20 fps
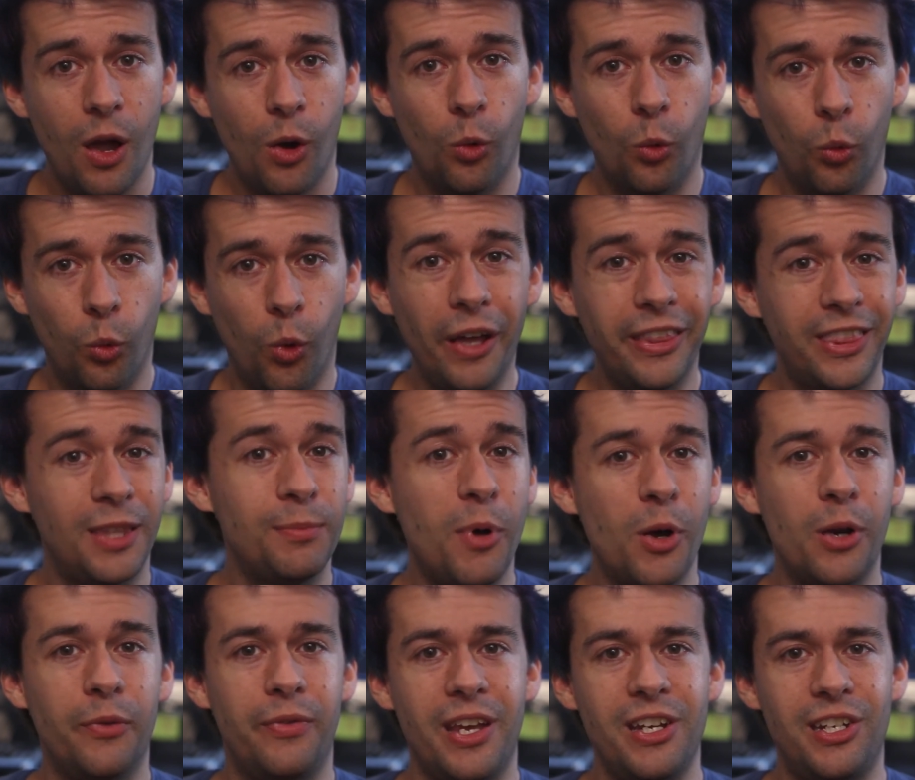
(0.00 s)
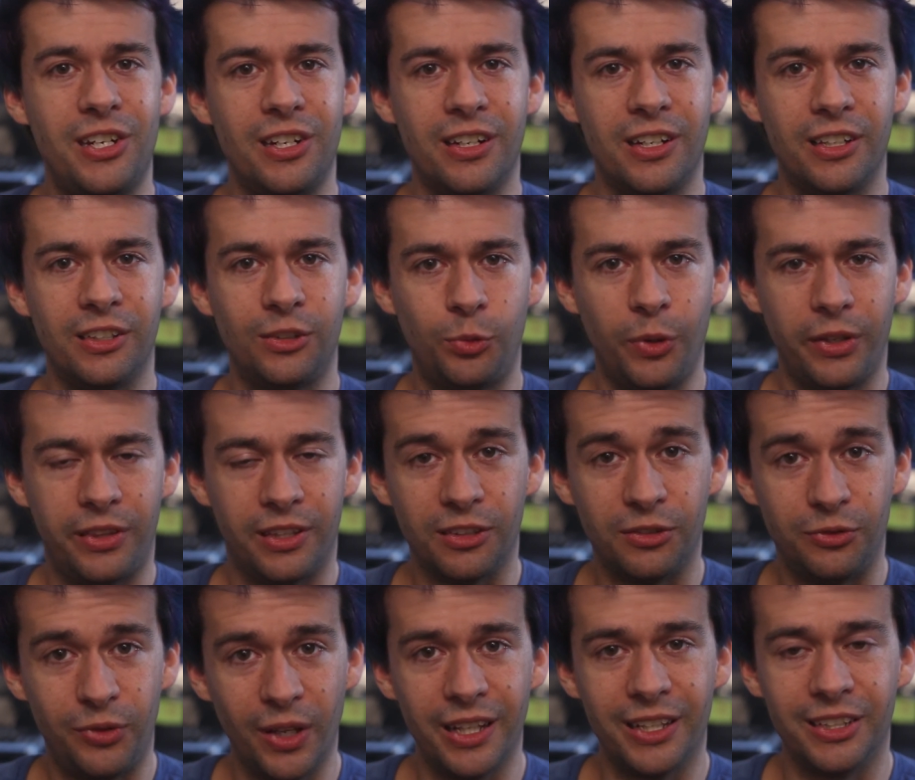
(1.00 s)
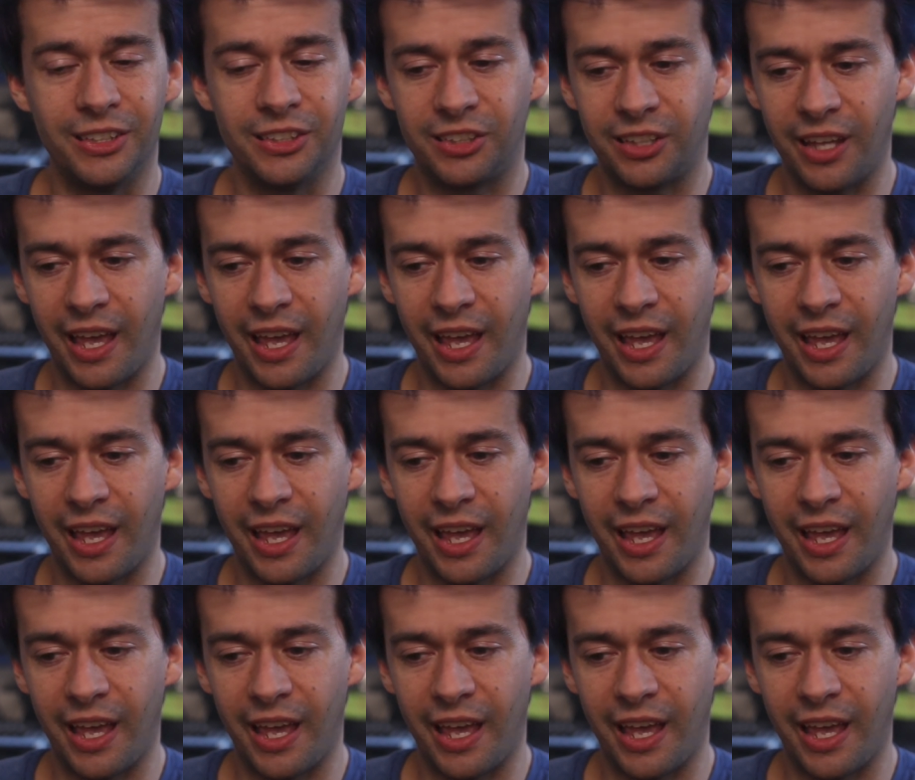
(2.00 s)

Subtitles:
what the motivation is with these villains,